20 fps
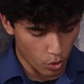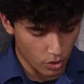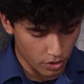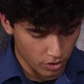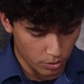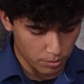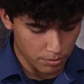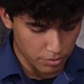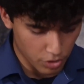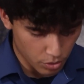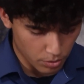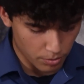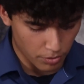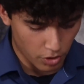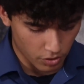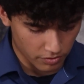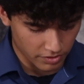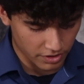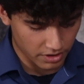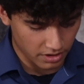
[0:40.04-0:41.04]
oil boom
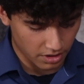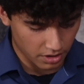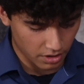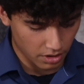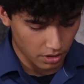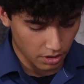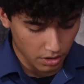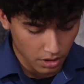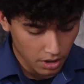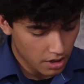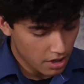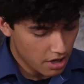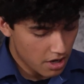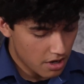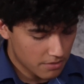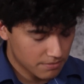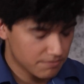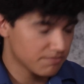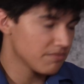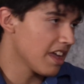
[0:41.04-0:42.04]
over the year,
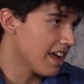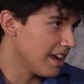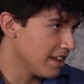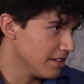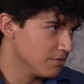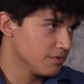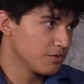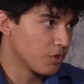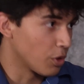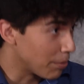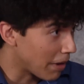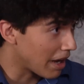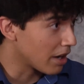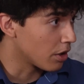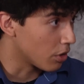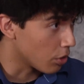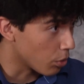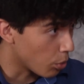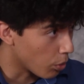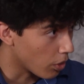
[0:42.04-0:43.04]
and for better or